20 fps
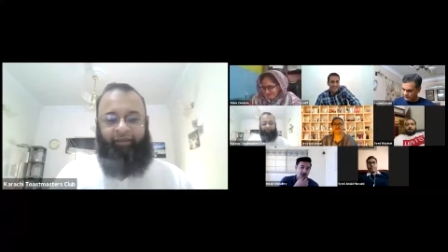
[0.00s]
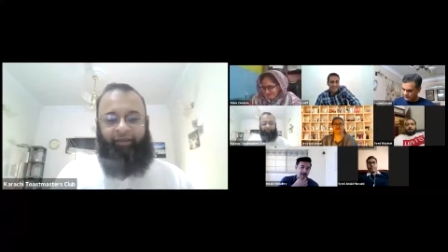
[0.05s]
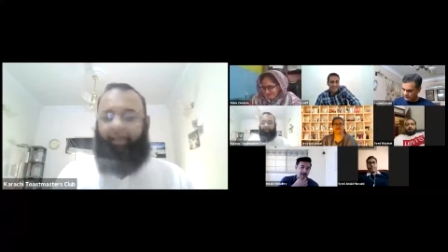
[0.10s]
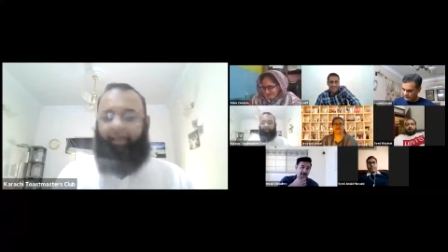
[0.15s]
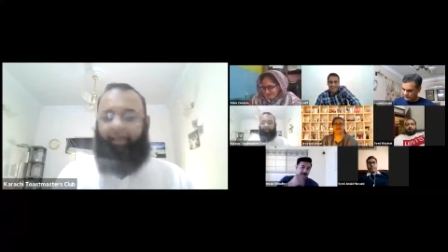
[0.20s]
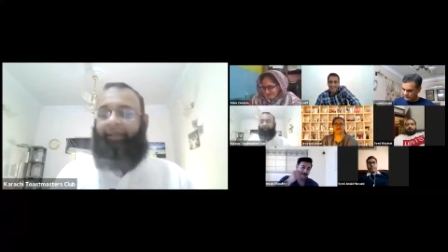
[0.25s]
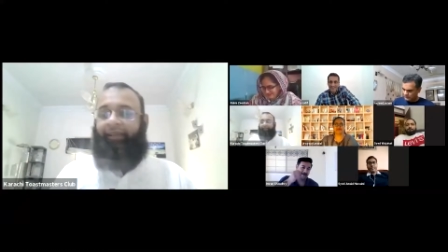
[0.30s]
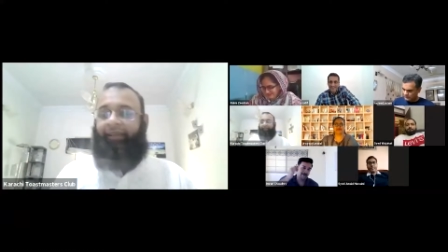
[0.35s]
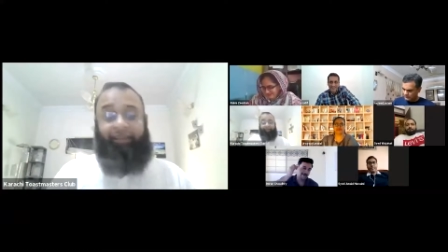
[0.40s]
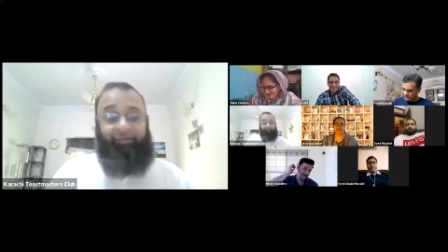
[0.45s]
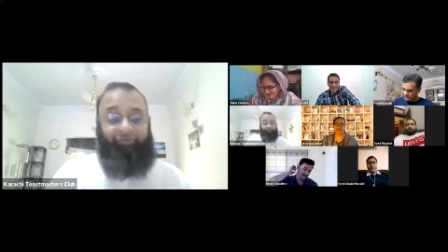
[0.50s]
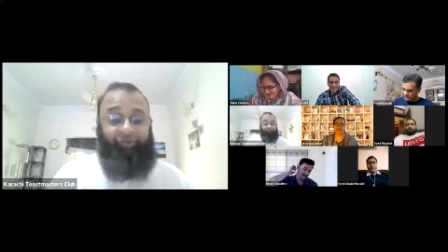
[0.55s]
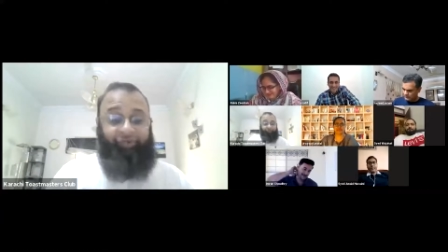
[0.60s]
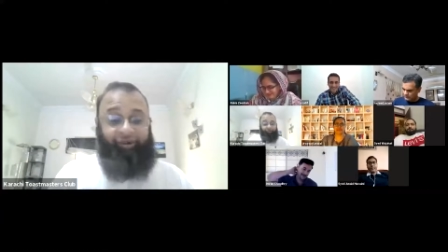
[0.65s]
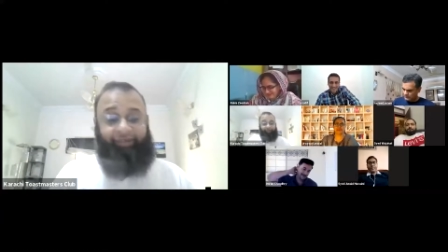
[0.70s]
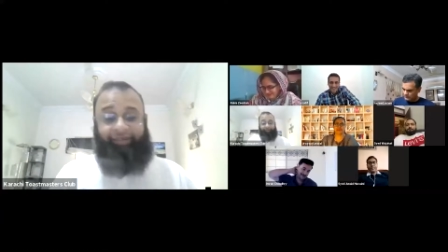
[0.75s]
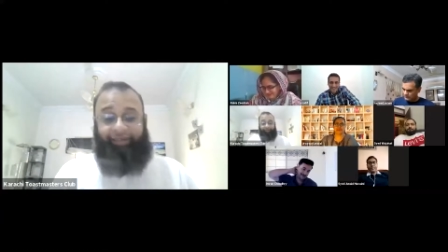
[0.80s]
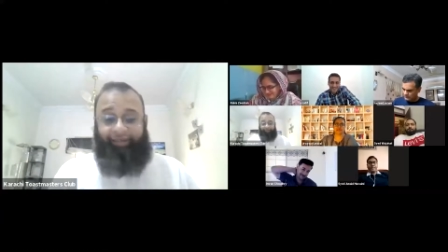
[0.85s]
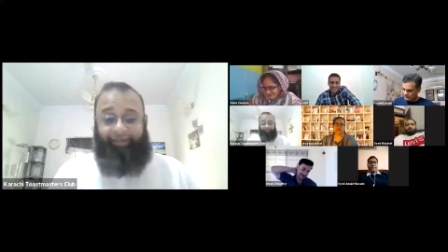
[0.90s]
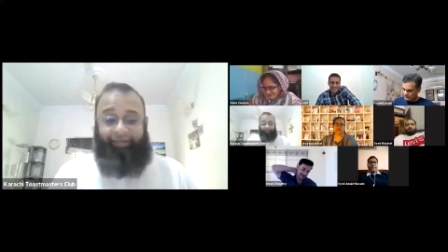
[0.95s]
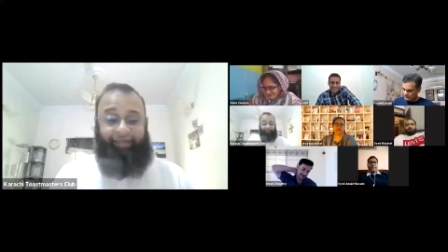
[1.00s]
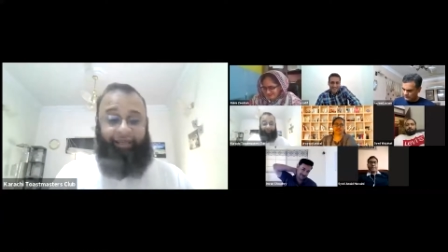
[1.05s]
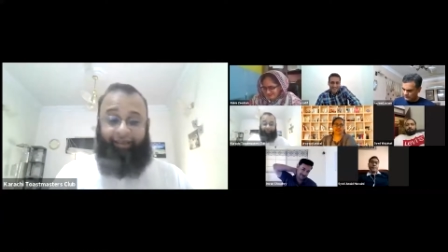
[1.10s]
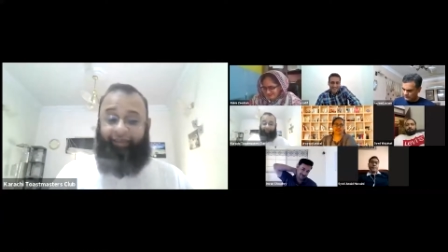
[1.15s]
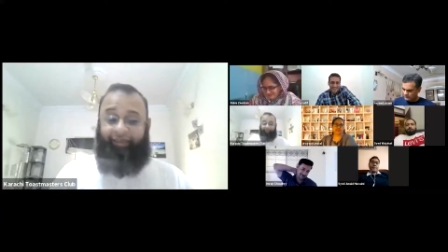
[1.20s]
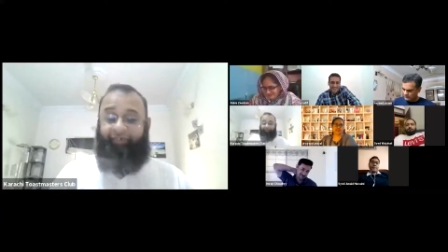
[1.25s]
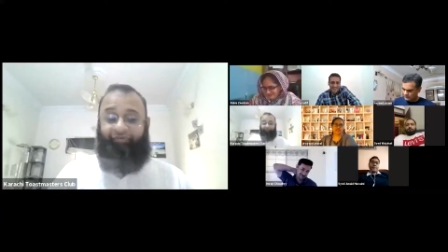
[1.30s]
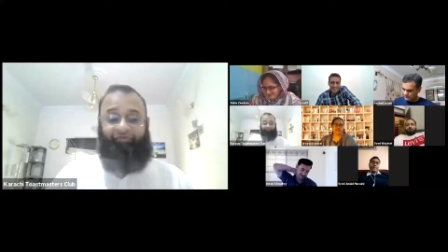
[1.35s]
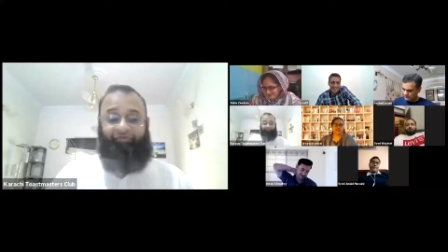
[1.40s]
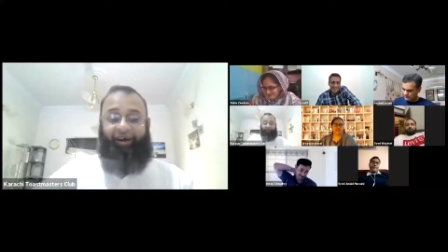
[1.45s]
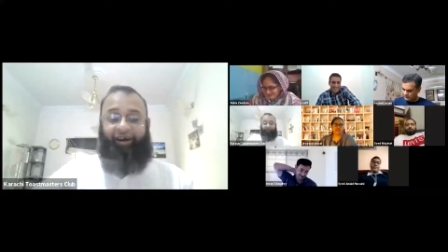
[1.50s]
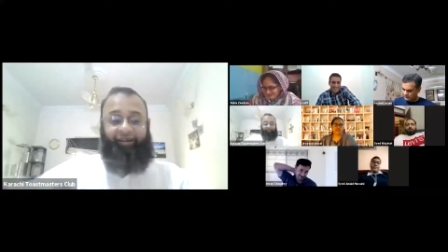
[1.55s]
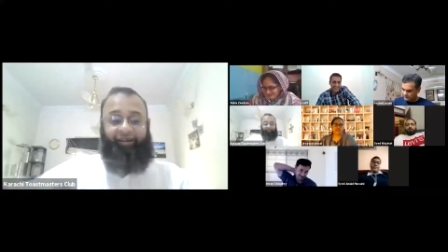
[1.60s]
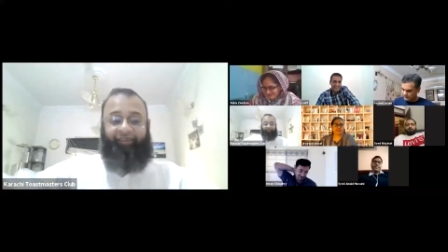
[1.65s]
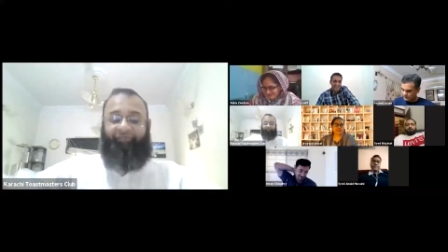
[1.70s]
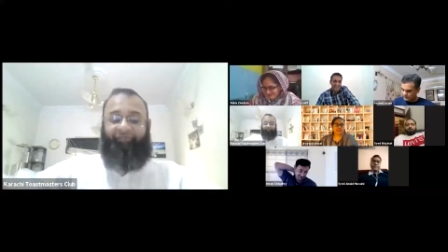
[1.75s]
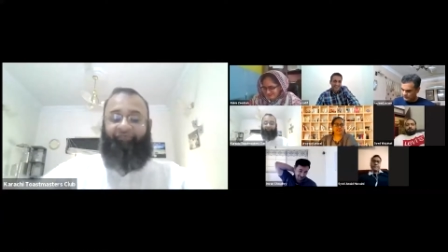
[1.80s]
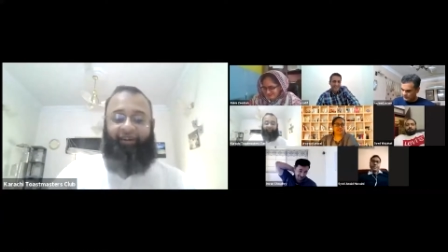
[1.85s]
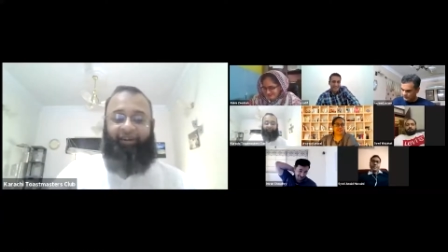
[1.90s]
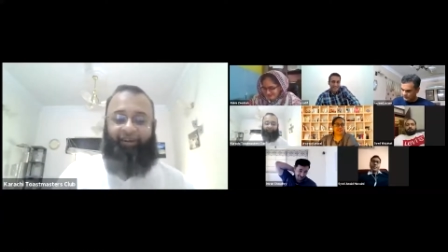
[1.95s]
And guess what? They live far
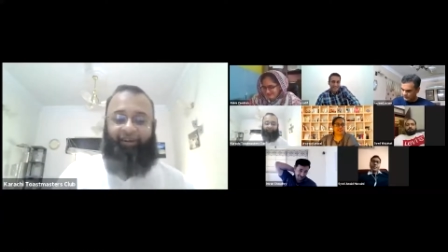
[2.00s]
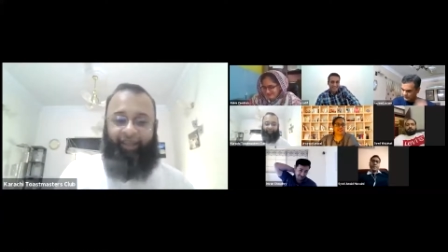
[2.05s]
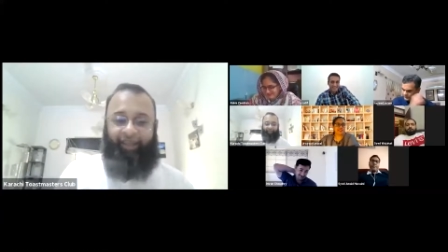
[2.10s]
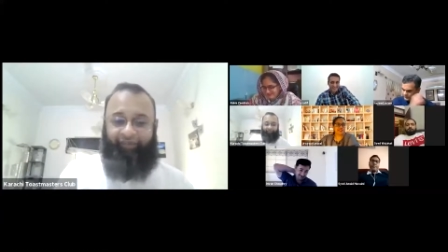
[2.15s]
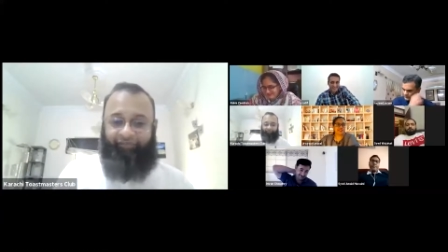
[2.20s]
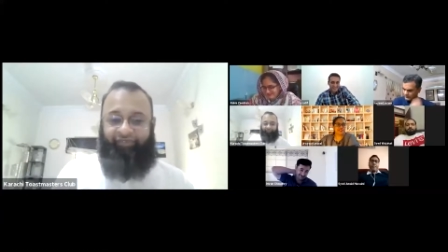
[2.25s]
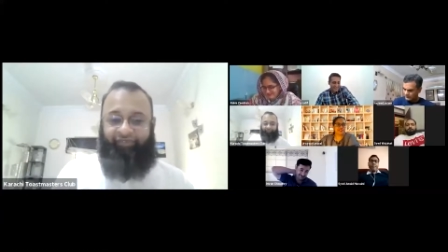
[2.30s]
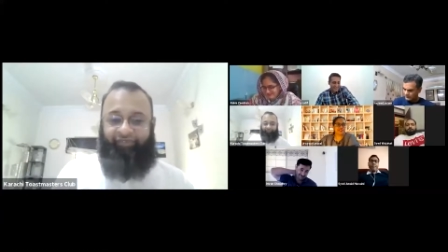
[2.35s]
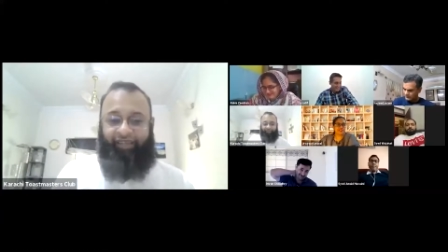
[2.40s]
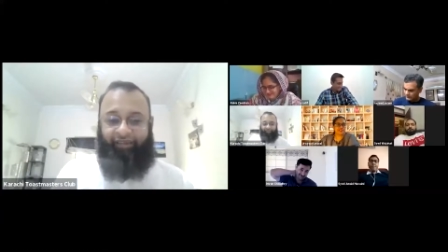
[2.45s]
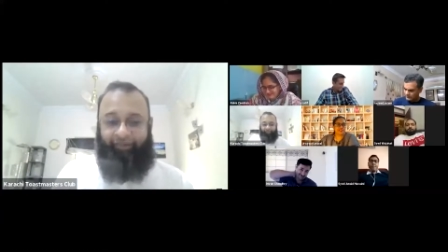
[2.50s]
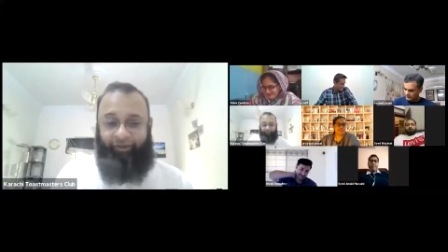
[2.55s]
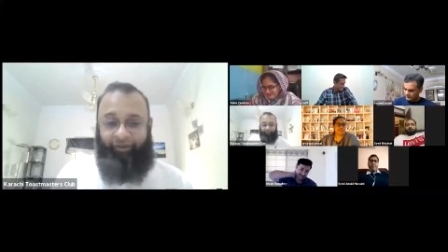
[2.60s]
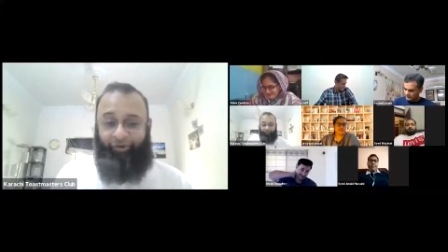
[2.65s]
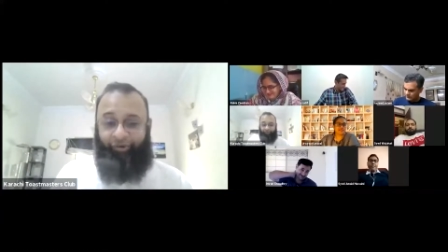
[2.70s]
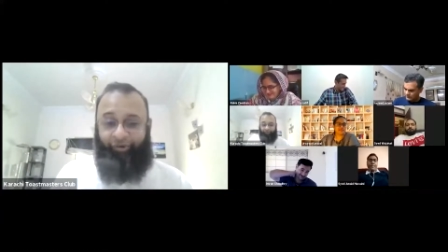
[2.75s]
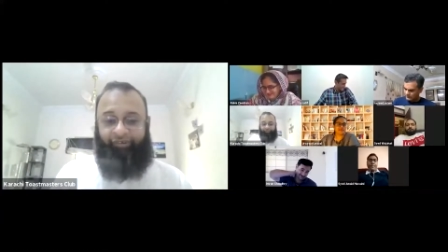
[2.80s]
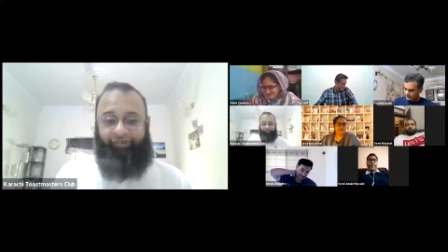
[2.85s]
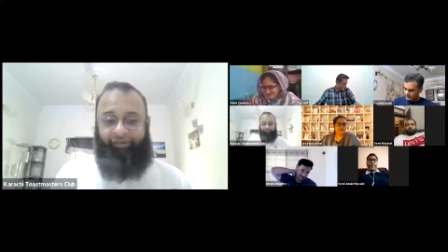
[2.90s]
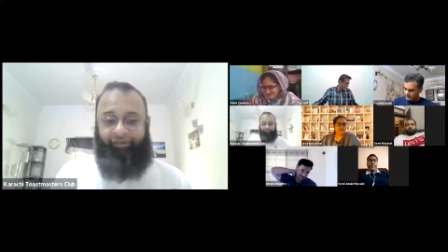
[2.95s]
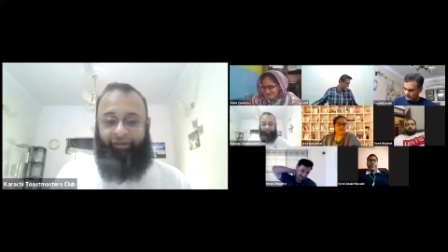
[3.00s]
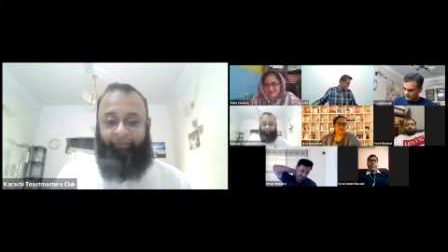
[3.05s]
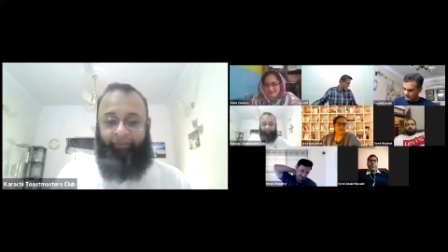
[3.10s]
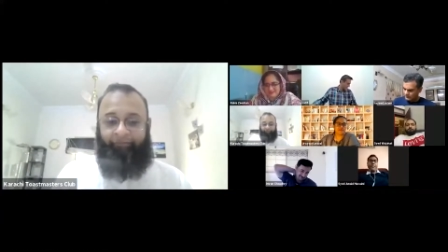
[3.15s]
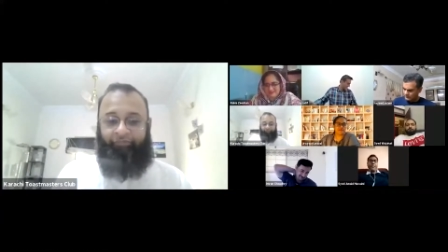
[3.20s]
different lives than yours.